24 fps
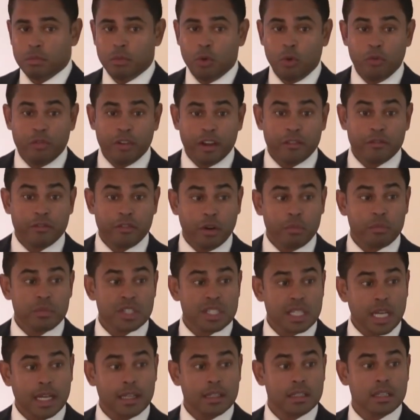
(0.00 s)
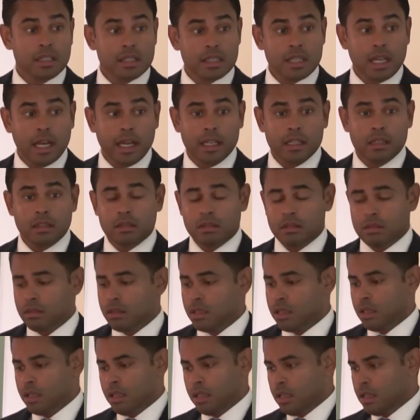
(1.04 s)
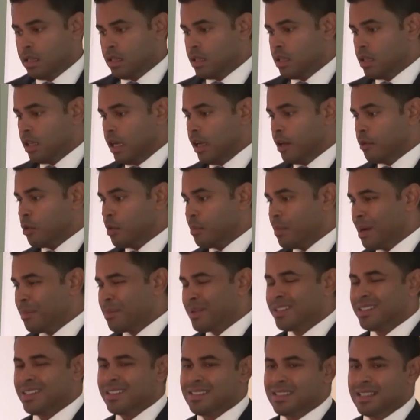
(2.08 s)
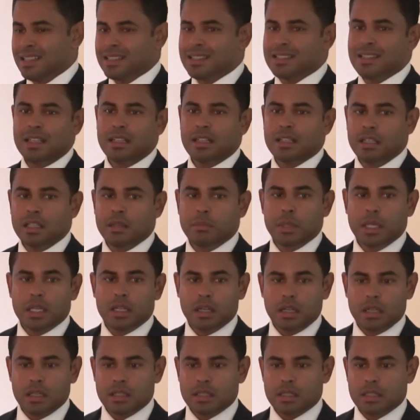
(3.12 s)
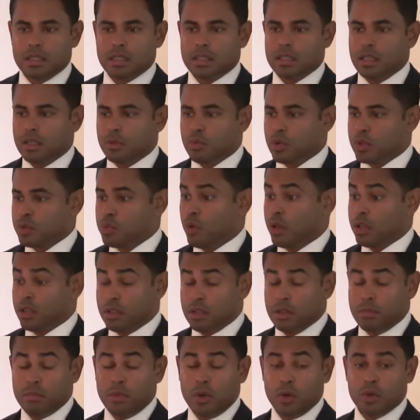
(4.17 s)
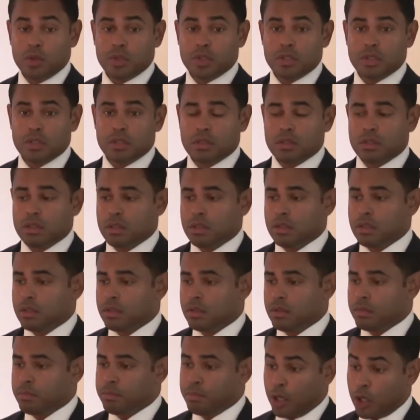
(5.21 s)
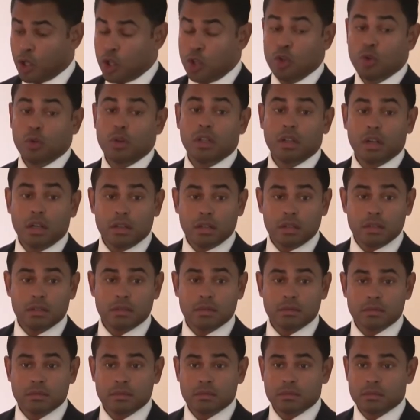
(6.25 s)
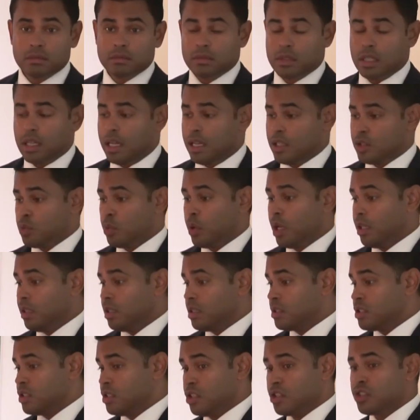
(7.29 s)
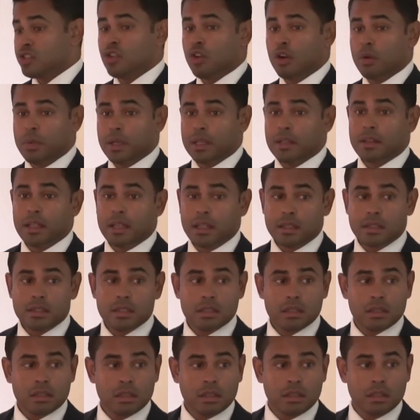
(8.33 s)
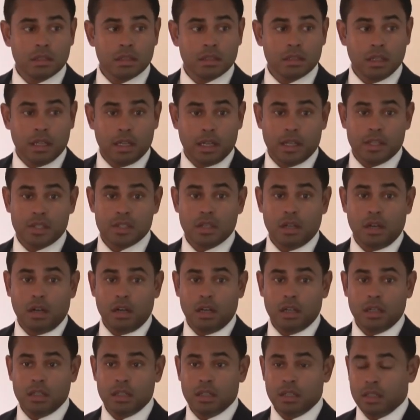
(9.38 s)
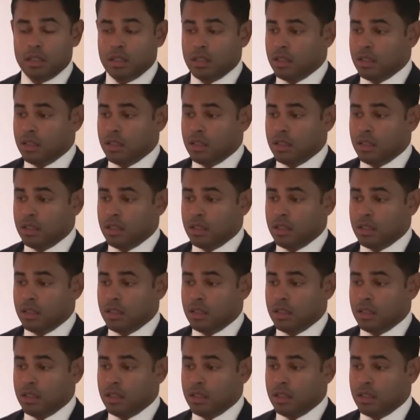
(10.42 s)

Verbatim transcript: moving from side to side. I remember this distinctly because it was one of the most peculiar as well as disturbing things that I saw